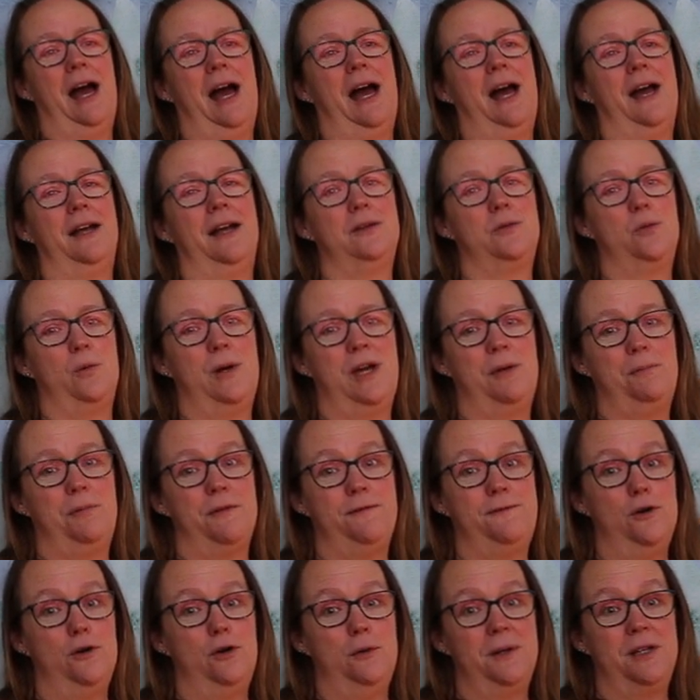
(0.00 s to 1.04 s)
and we're
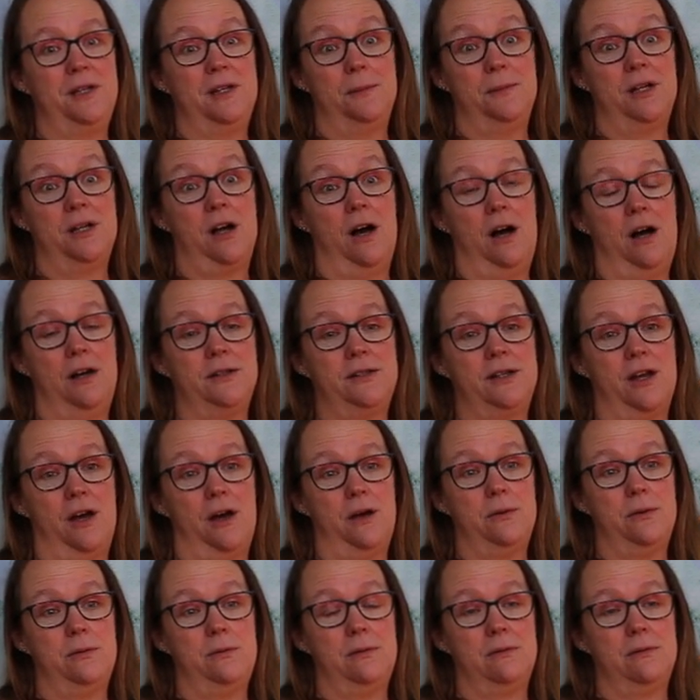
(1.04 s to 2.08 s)
performing the
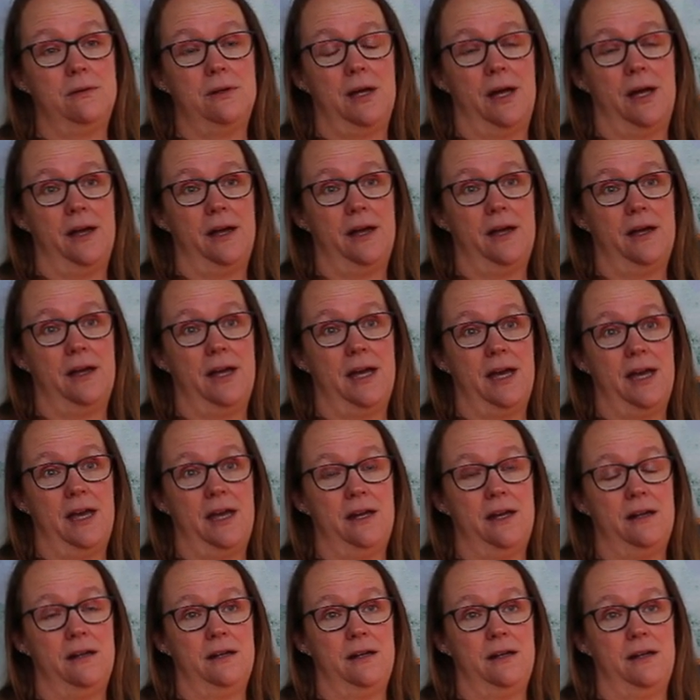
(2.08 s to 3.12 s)
Mikado
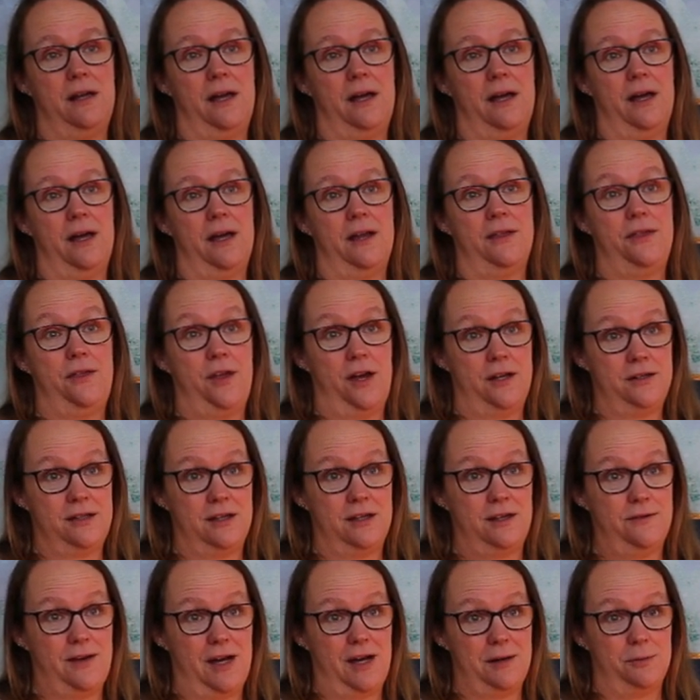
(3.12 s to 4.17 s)
in
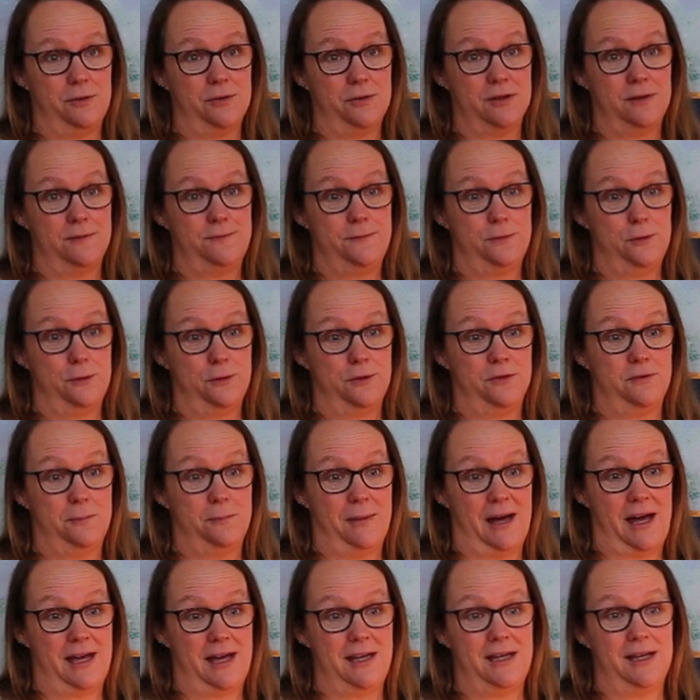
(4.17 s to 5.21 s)
30th of April to the 4th of
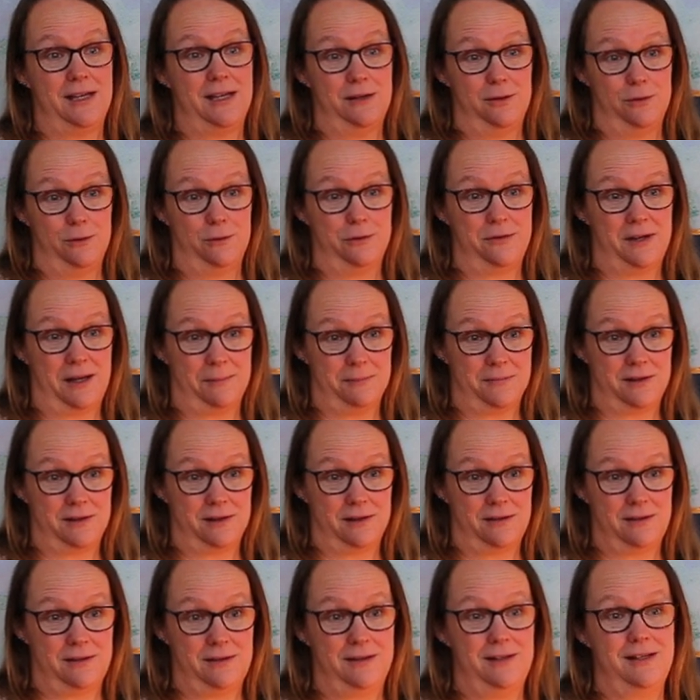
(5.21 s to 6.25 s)
May in
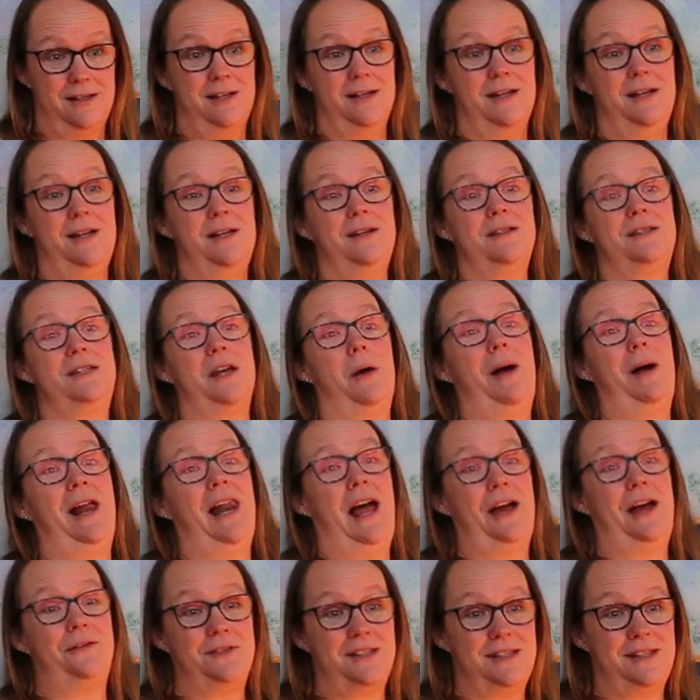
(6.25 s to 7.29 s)
Northampton. Oh, cool. So I'll
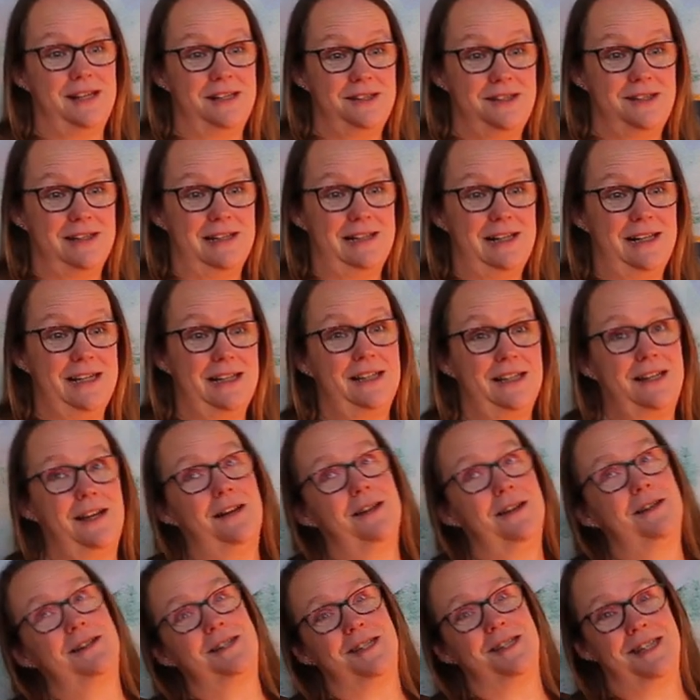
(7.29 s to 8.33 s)
have to send you the
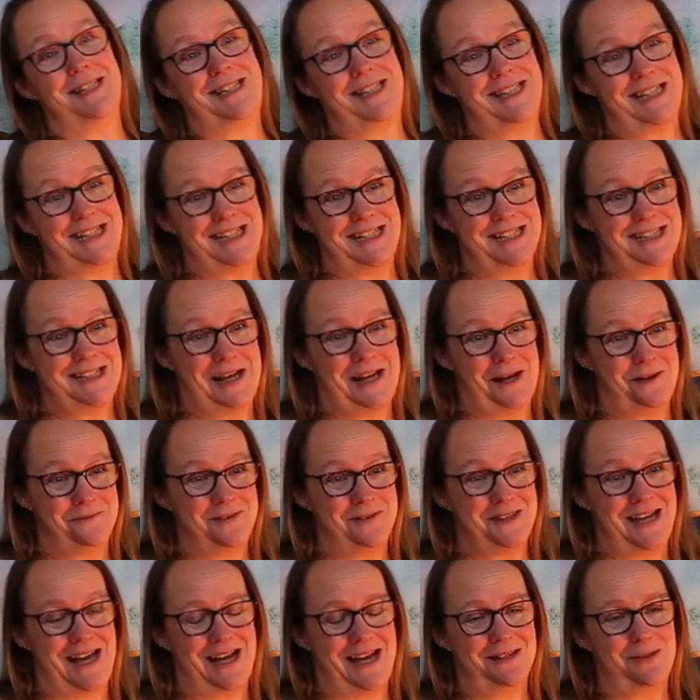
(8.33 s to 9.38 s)
link to the ticket site
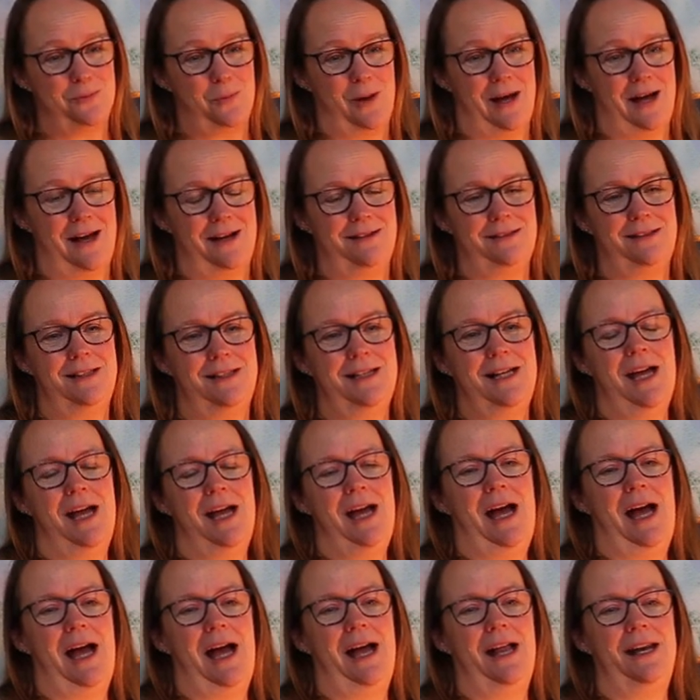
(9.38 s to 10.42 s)
for that as well. Yeah, please do,
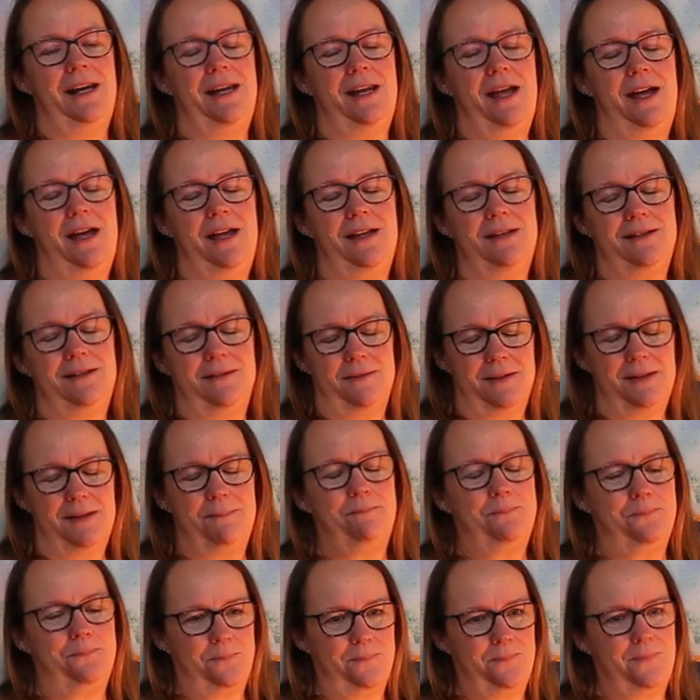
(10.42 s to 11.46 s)
because people
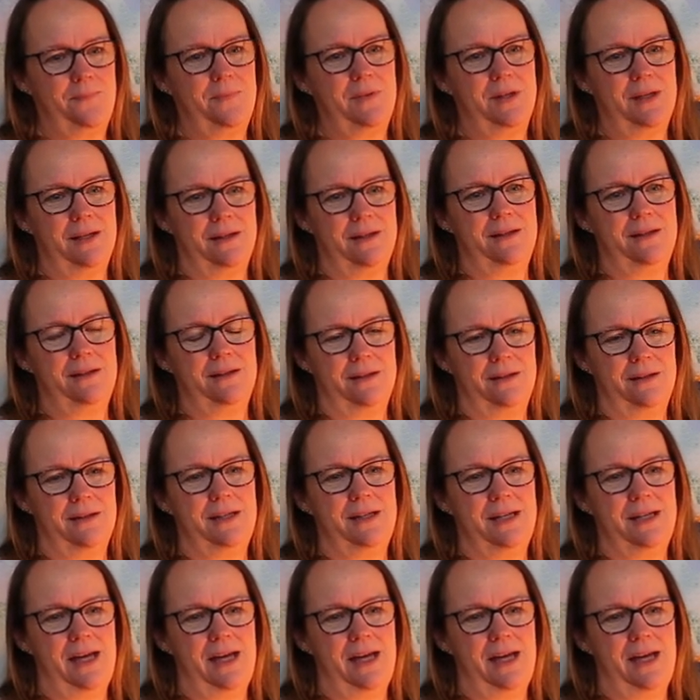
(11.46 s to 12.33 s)
can come along, can't they?